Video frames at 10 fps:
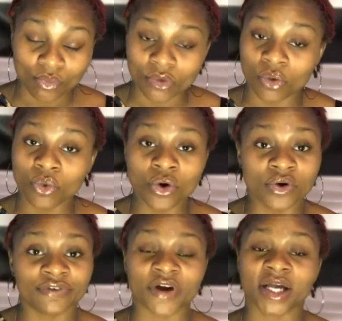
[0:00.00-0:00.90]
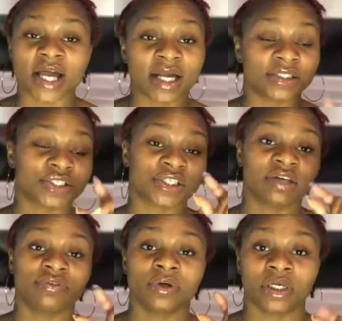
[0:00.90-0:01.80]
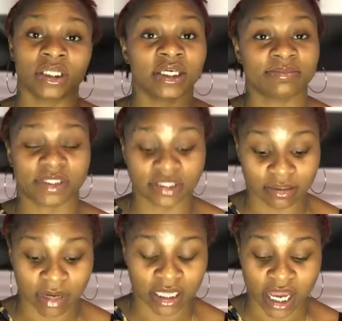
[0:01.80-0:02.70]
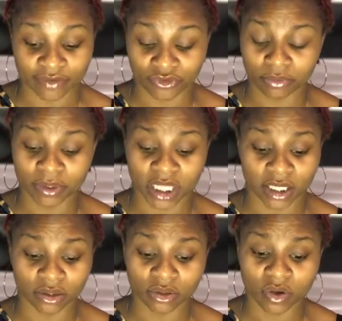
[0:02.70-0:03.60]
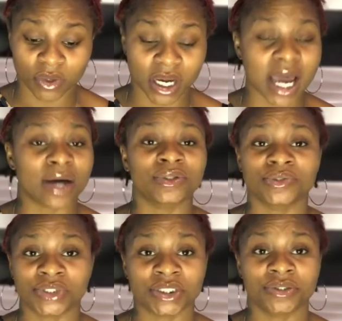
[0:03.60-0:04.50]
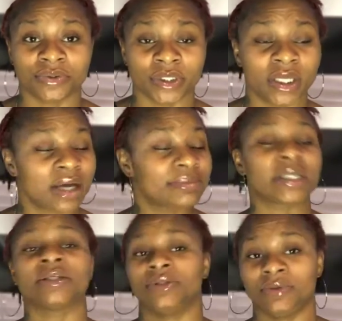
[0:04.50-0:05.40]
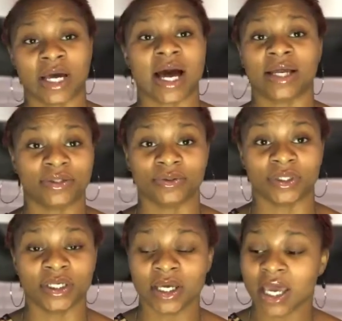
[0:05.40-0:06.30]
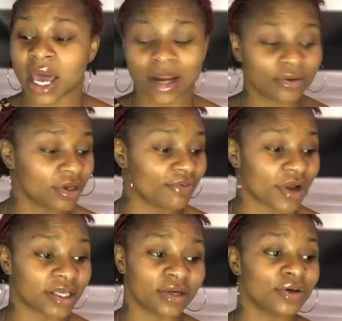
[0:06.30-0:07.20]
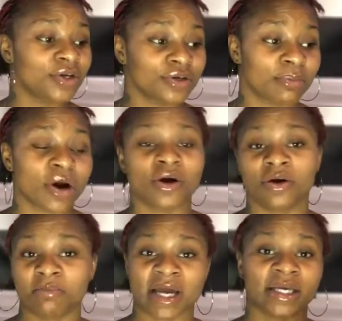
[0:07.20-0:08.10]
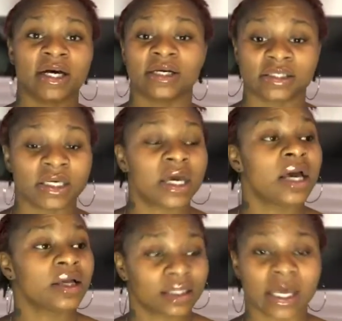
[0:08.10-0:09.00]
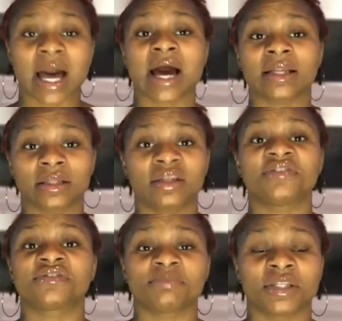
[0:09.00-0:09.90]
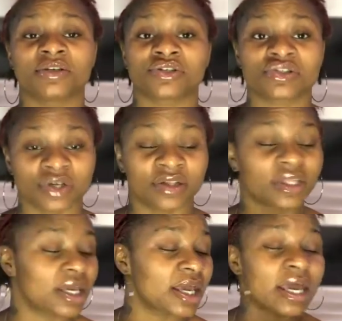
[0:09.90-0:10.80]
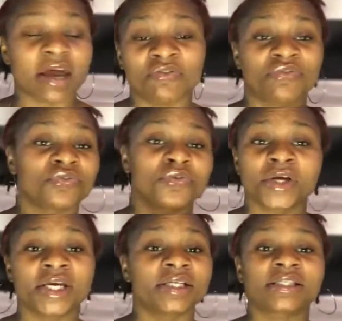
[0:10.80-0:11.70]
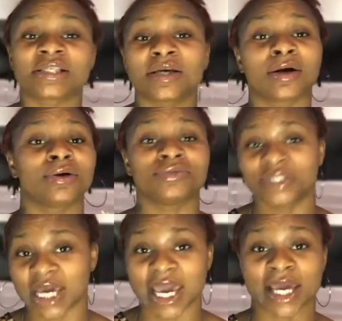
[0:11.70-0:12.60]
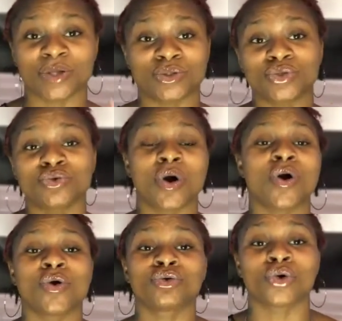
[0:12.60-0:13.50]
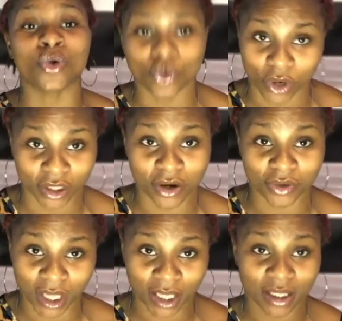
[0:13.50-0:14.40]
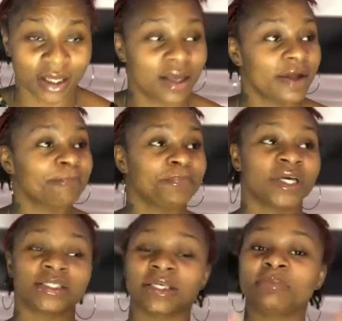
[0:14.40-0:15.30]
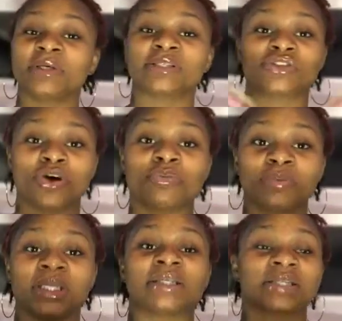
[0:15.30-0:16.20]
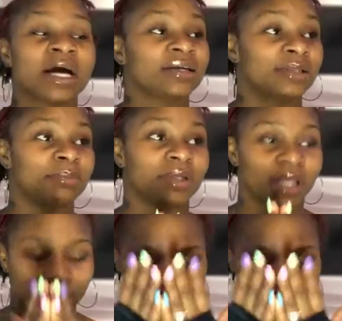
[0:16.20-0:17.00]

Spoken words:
Woo, if I could just give you a glimpse into my life, you'd be like, you know what? How does she do it? I'm telling you, God do it. I don't care if I get on here tomorrow and might cuss. God gives me the strength every single day to hold on, okay? Because it be so many times I'll be like,